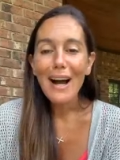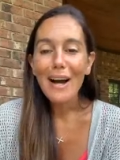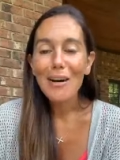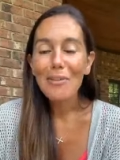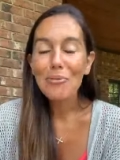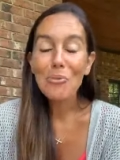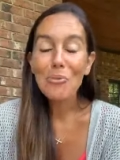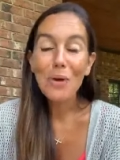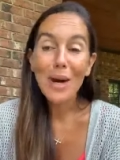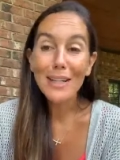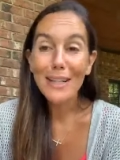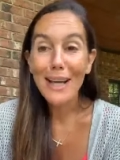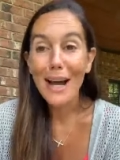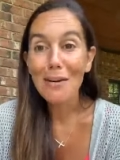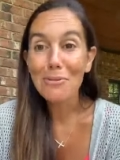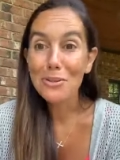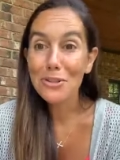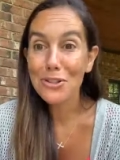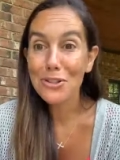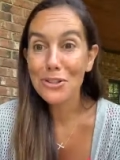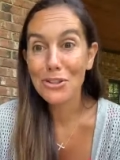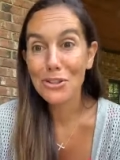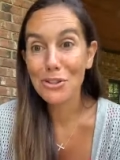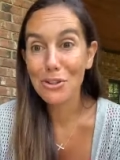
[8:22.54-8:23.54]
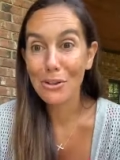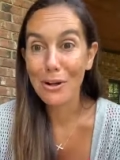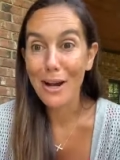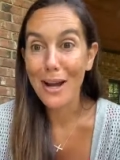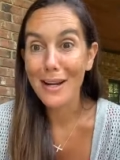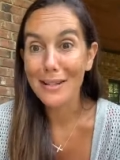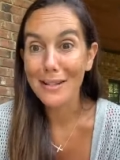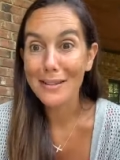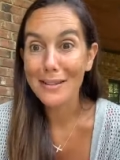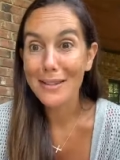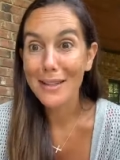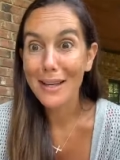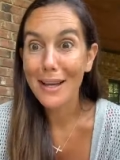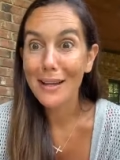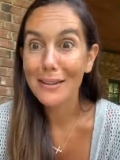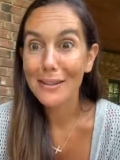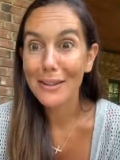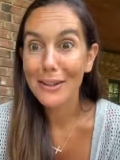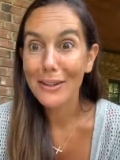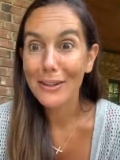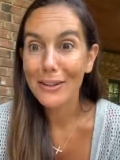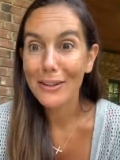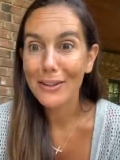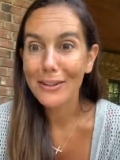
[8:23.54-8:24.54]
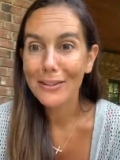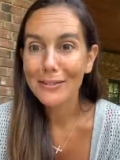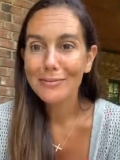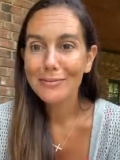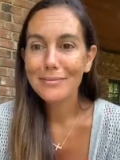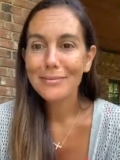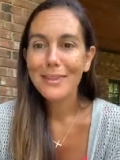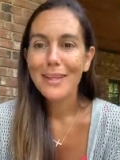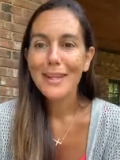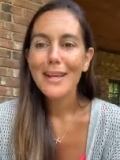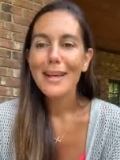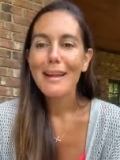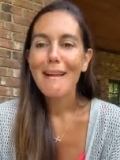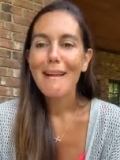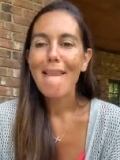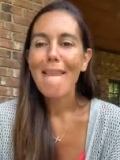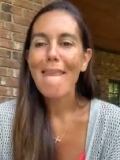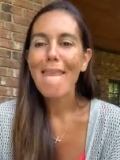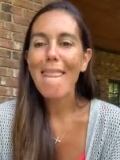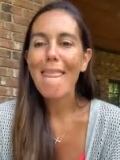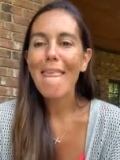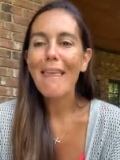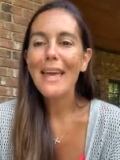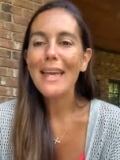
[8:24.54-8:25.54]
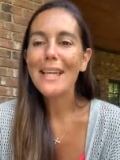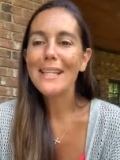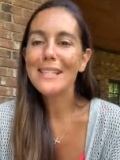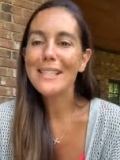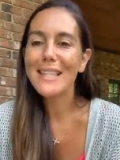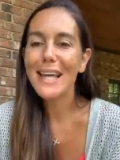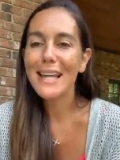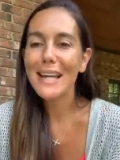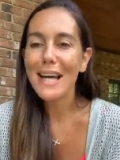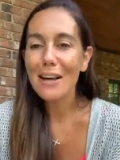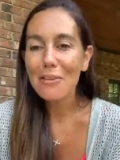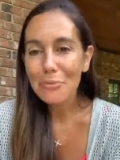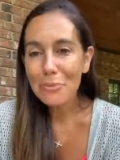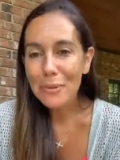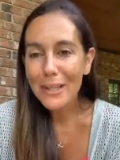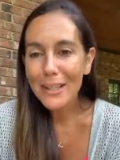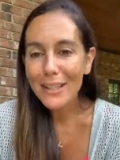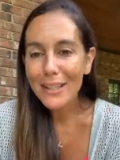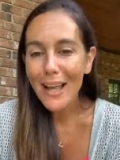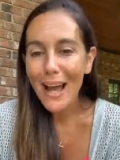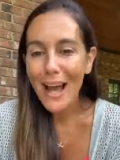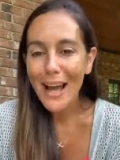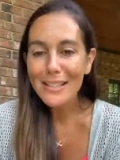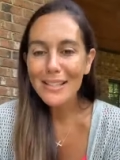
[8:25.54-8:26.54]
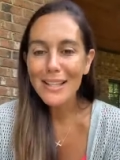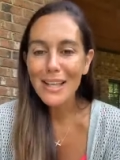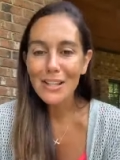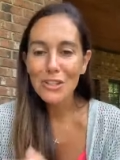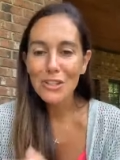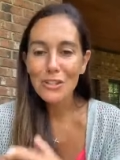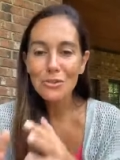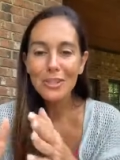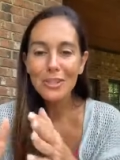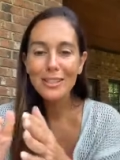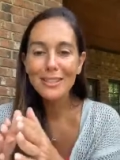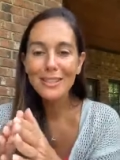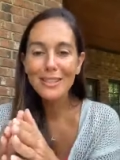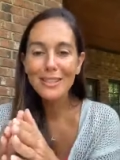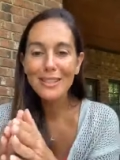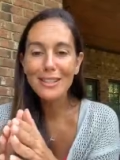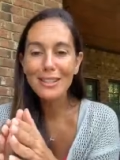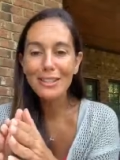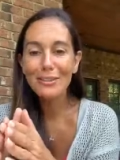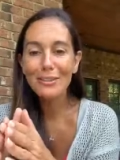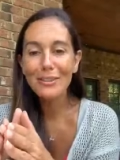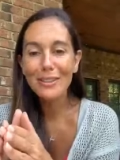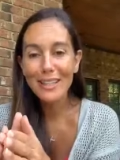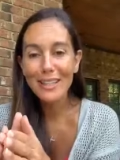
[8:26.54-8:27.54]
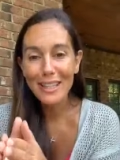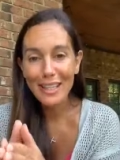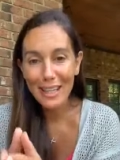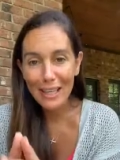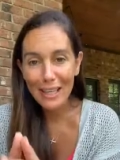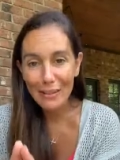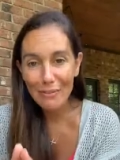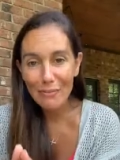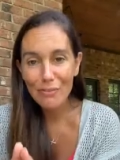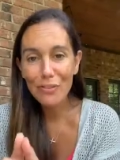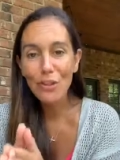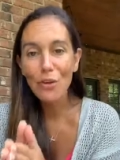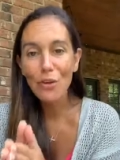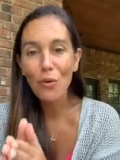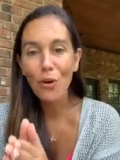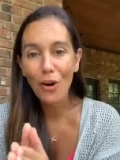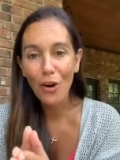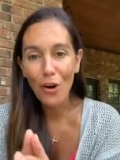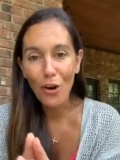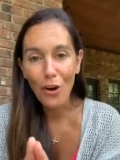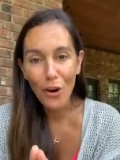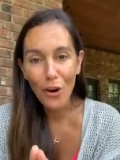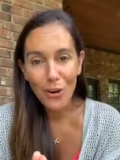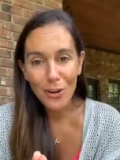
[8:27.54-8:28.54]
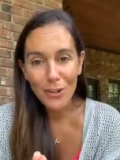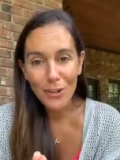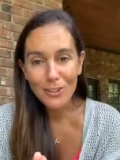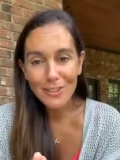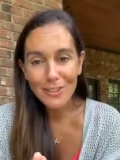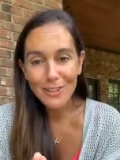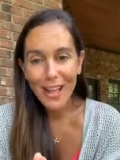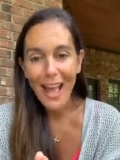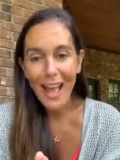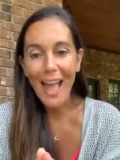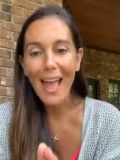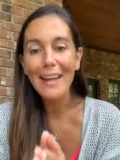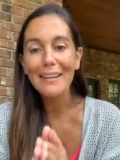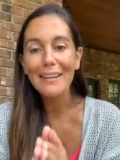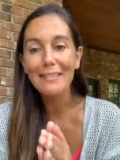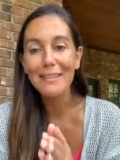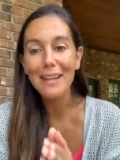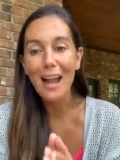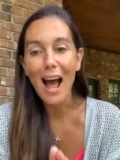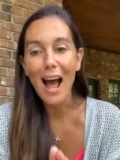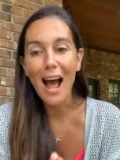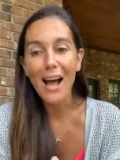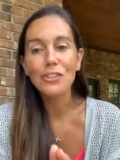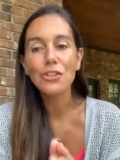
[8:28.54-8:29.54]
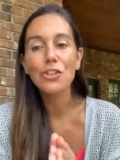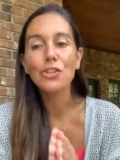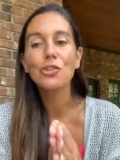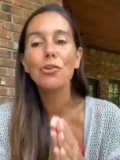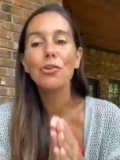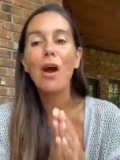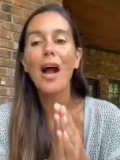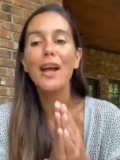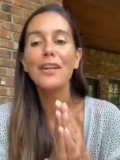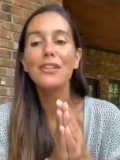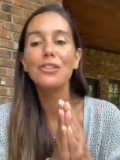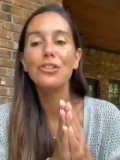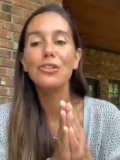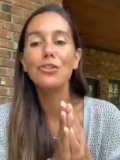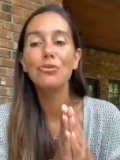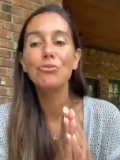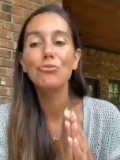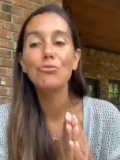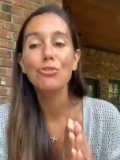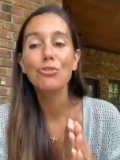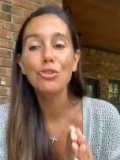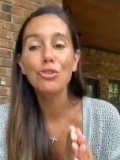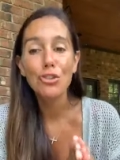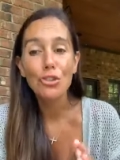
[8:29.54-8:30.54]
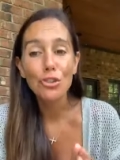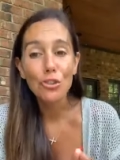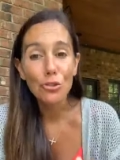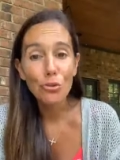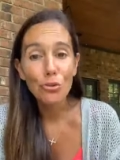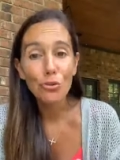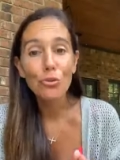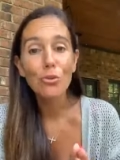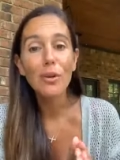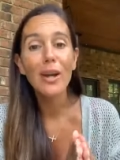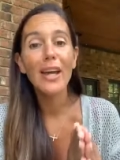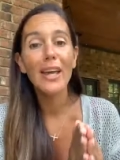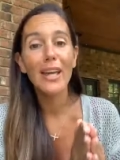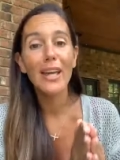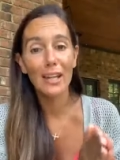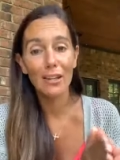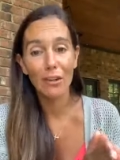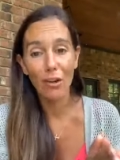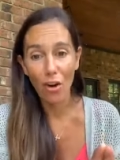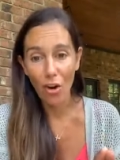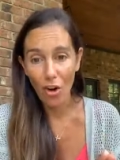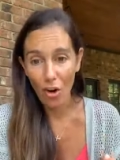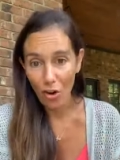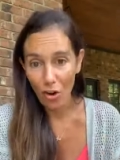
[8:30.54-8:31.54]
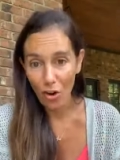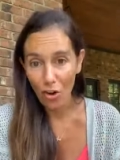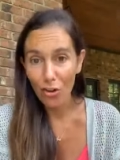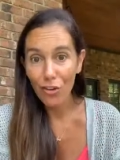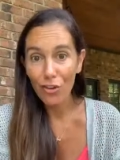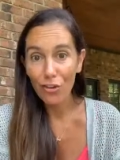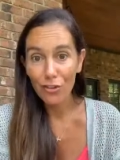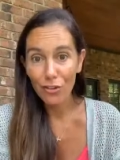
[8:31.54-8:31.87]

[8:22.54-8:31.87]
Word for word: what I was trying to tell y'all is that I realized that you can still give your all and not try to do it all.